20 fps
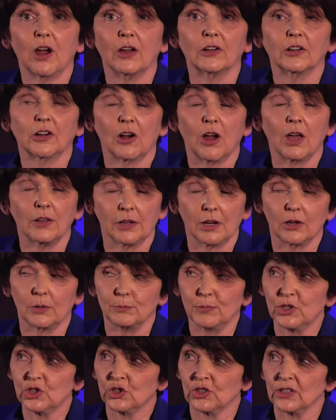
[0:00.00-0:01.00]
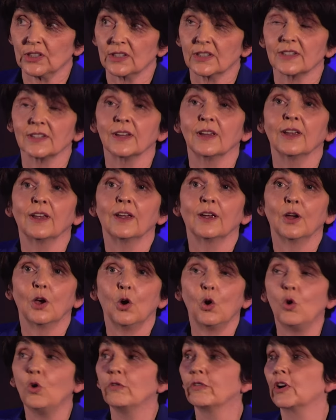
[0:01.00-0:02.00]
on our ambitions
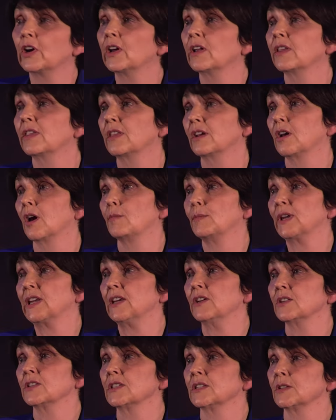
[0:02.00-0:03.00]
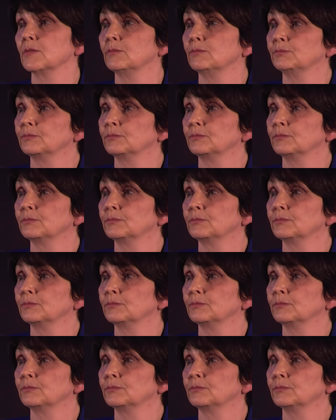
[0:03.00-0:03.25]
over the coming years.